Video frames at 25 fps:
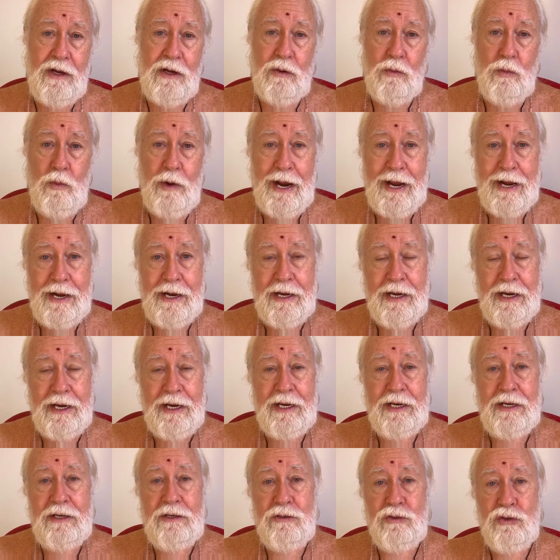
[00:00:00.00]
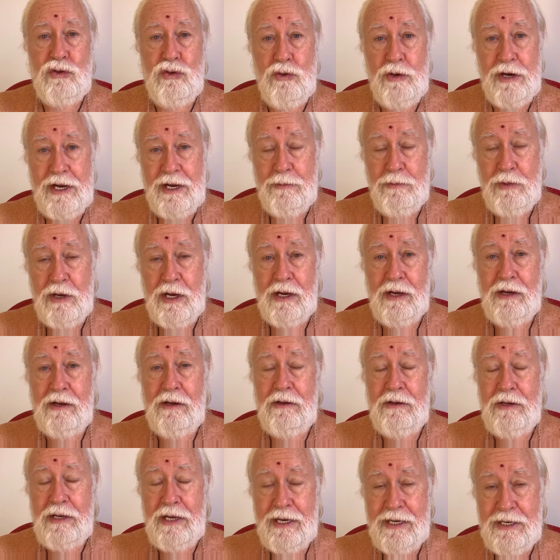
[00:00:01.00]
waking, dreaming,
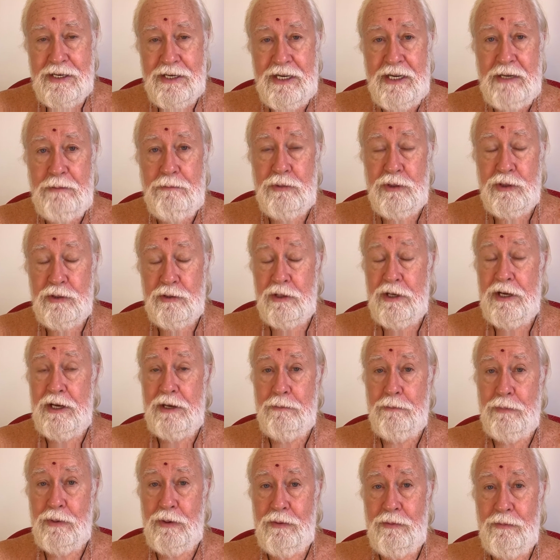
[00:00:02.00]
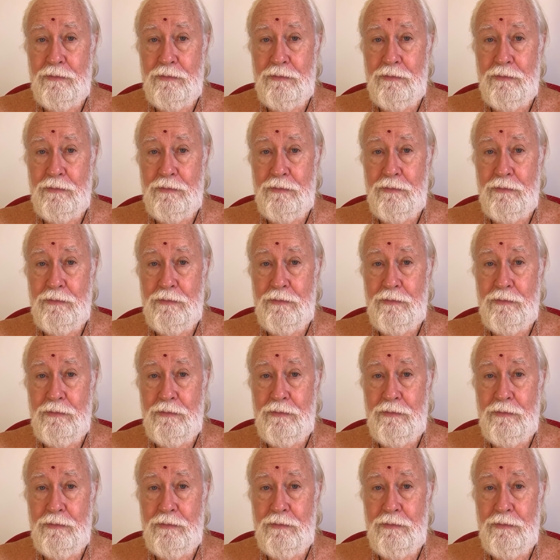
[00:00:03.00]
and deep sleep.